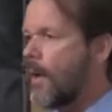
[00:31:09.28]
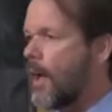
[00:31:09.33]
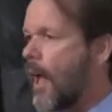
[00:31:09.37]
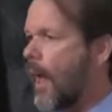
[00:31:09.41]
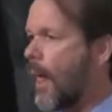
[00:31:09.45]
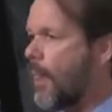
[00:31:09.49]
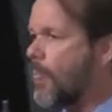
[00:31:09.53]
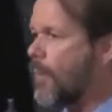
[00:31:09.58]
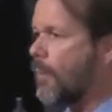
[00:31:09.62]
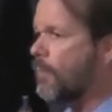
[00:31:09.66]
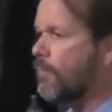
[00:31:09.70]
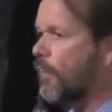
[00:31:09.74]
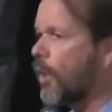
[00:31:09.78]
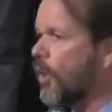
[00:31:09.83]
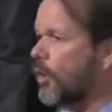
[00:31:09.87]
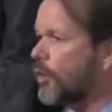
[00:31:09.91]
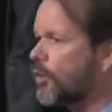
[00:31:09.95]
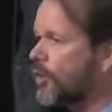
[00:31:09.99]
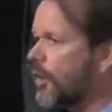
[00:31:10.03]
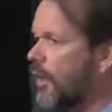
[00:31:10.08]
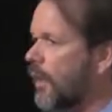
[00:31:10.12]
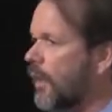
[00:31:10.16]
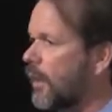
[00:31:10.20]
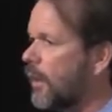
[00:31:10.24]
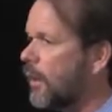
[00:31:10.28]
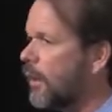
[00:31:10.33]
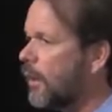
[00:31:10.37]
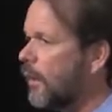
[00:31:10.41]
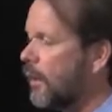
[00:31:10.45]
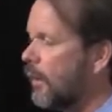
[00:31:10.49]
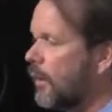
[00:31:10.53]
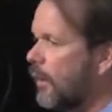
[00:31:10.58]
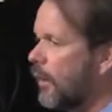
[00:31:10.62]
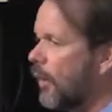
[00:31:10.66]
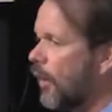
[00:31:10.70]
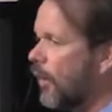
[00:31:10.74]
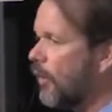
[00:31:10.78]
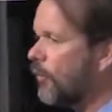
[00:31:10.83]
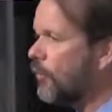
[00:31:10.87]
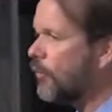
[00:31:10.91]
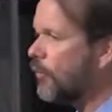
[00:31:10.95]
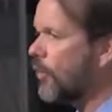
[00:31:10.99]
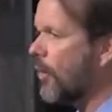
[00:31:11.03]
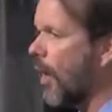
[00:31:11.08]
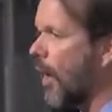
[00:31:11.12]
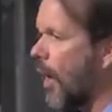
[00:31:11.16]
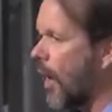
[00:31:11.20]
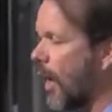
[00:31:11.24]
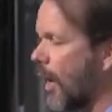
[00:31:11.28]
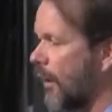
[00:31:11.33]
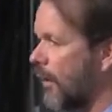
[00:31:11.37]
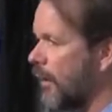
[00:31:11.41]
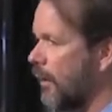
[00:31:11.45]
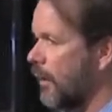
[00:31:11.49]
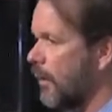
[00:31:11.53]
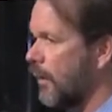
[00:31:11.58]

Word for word: and the mercy of God,